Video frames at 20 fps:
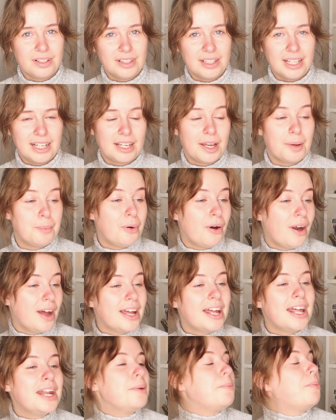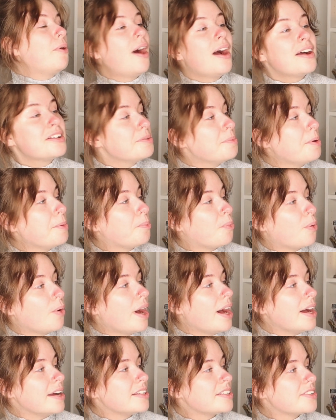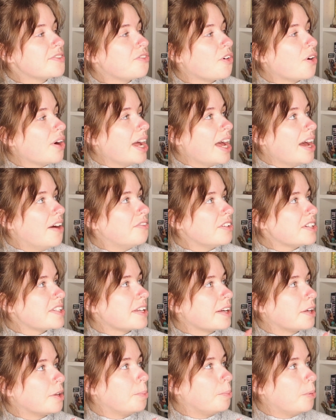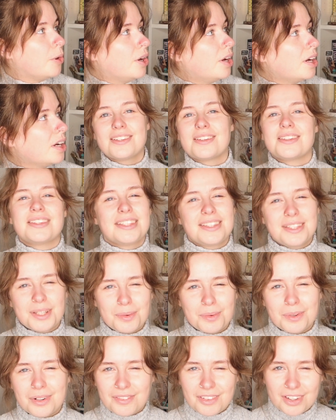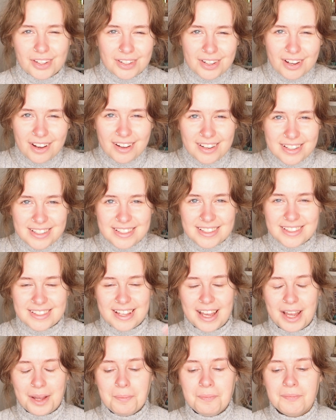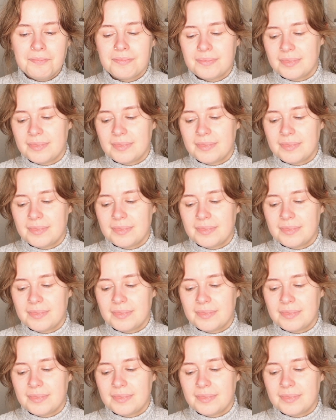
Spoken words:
like an approximate price for every single book, so that they would have all cost the same,